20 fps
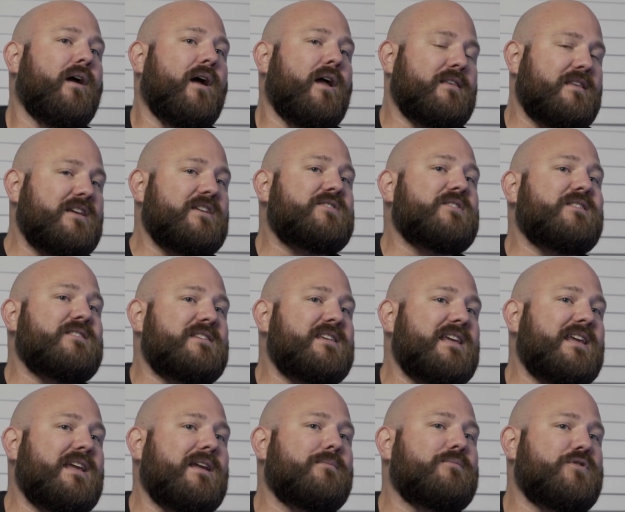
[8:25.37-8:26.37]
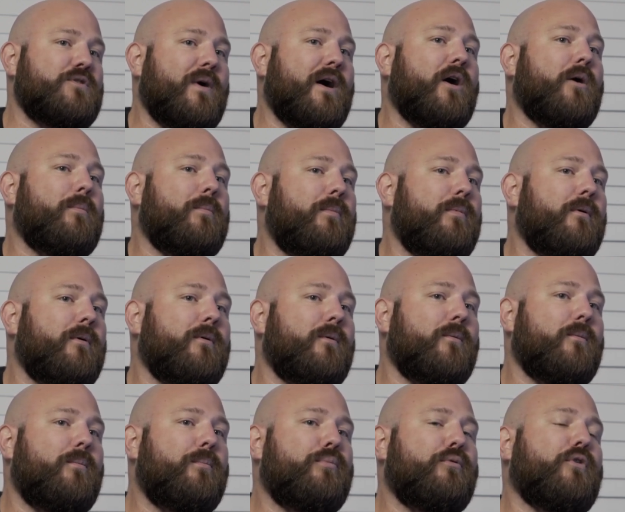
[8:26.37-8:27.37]
a decent team to help
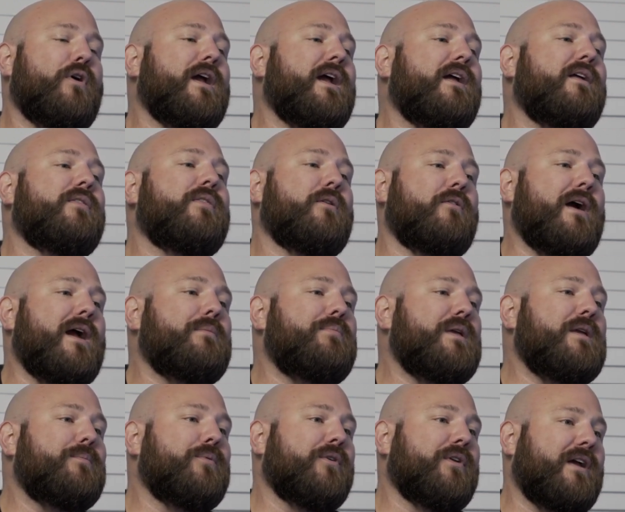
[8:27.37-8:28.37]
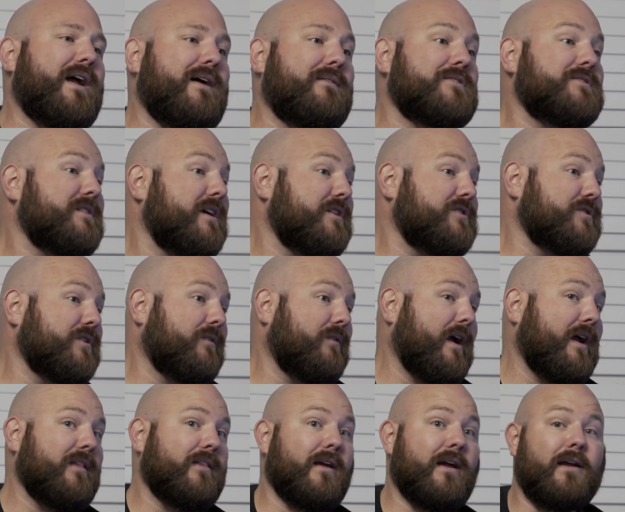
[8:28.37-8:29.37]
bring the right people into conversation, right?